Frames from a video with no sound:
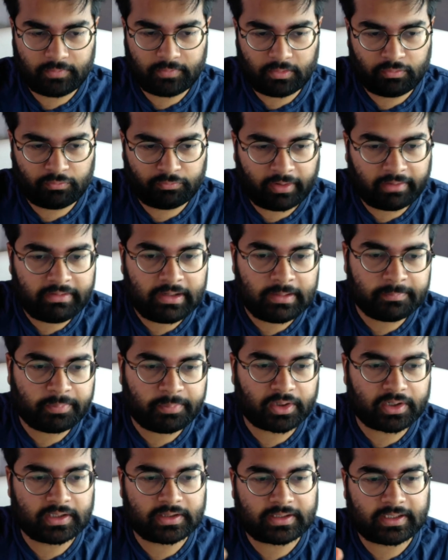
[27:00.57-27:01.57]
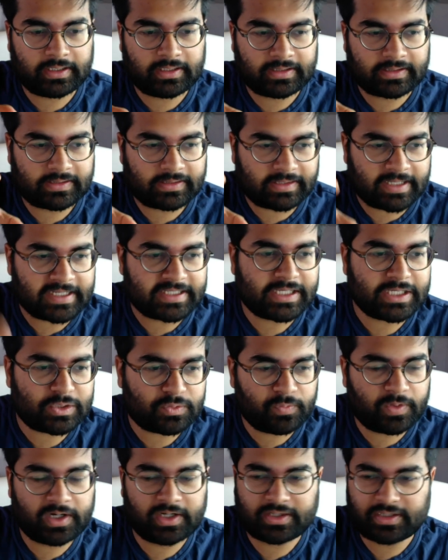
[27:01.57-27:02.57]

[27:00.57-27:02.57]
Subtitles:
very important thing. This is where